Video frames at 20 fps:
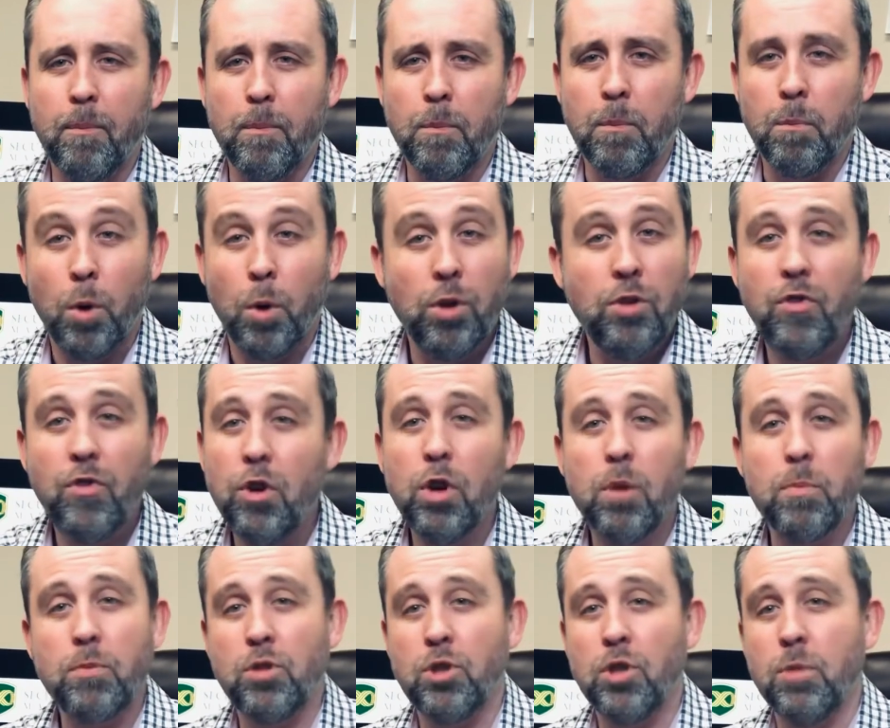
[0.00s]
Most of you,
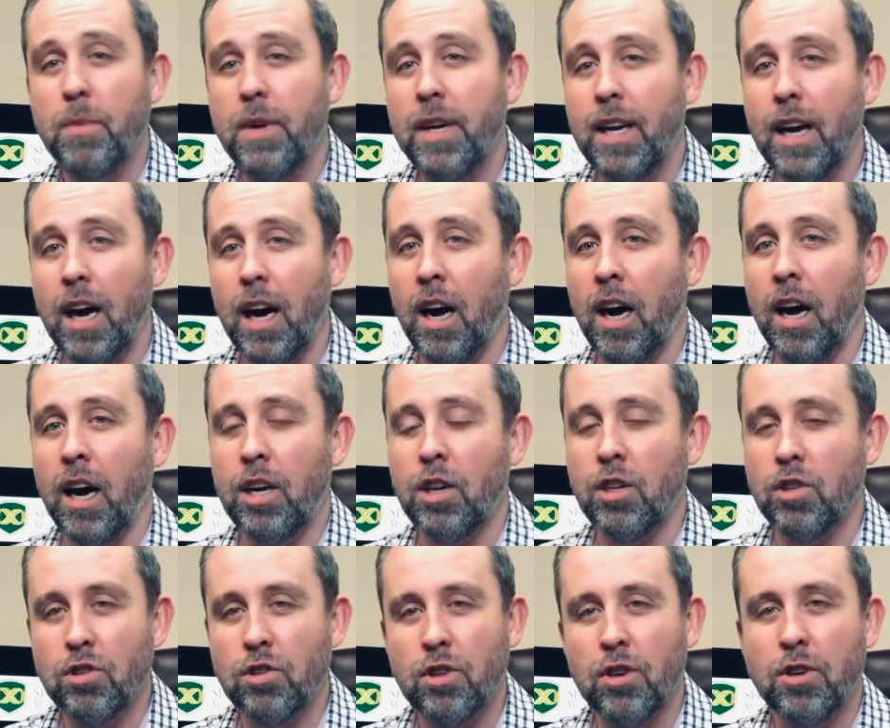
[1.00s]
I'm assuming, are
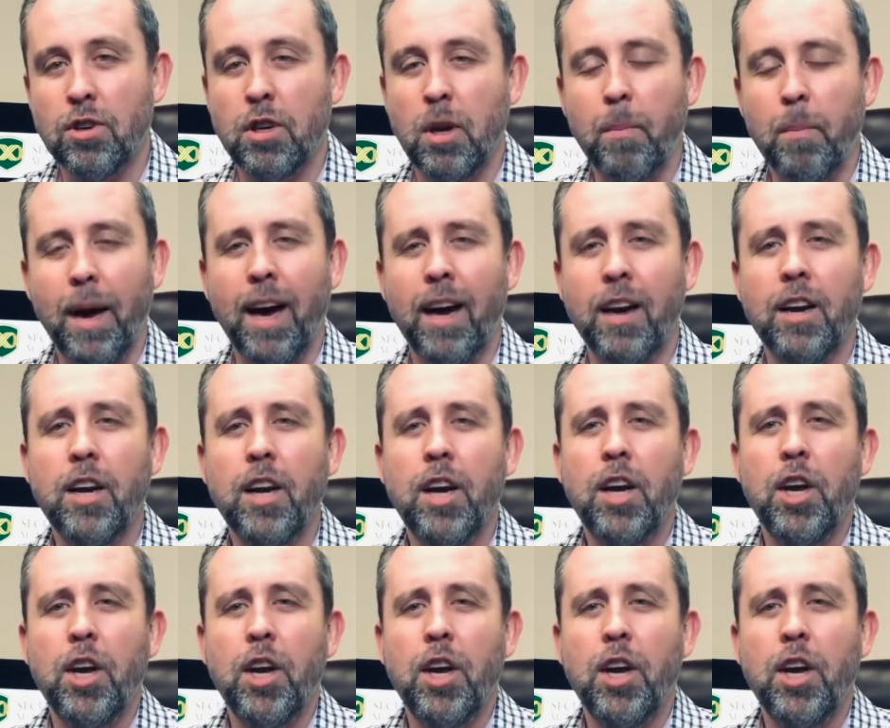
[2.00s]
concerned about